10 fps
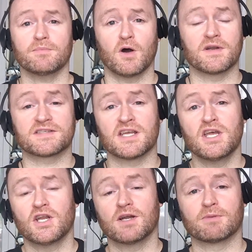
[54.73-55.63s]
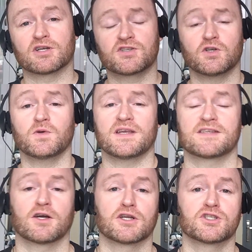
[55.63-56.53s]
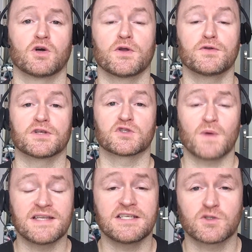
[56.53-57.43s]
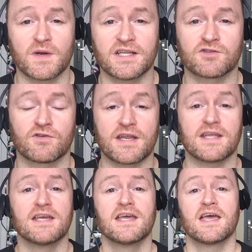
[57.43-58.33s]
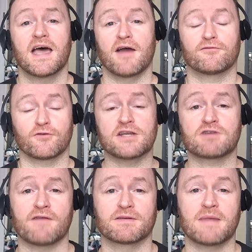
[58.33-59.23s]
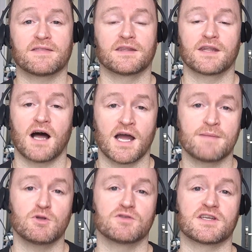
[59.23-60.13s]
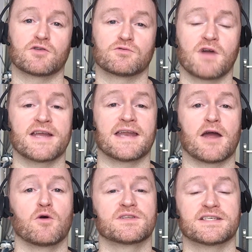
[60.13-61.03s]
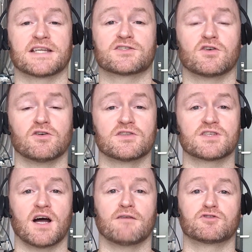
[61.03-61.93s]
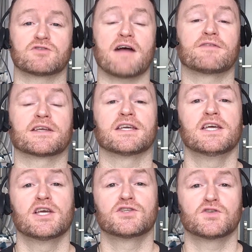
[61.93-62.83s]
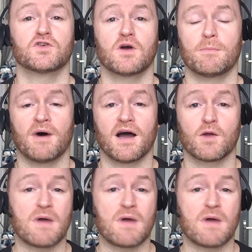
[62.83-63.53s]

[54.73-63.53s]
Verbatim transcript: Bonus number two is I'm going to show you the 2023 uh, free traffic method that I am using right now to get tons of traffic to my